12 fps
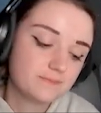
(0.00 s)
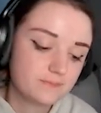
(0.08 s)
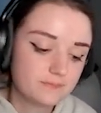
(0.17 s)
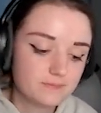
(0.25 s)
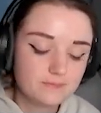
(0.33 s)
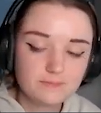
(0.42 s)

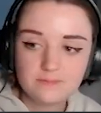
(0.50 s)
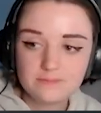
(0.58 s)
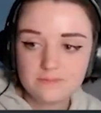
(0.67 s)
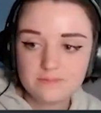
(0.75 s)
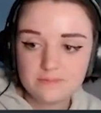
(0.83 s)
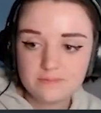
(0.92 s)

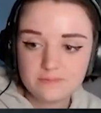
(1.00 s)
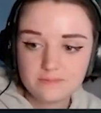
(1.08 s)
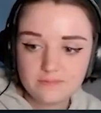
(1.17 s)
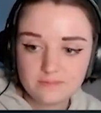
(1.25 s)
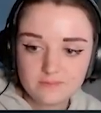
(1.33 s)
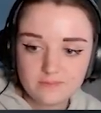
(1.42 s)

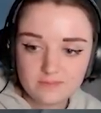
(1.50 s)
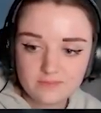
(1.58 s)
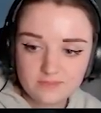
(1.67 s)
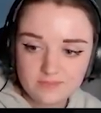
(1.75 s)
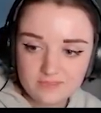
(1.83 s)
[no speech]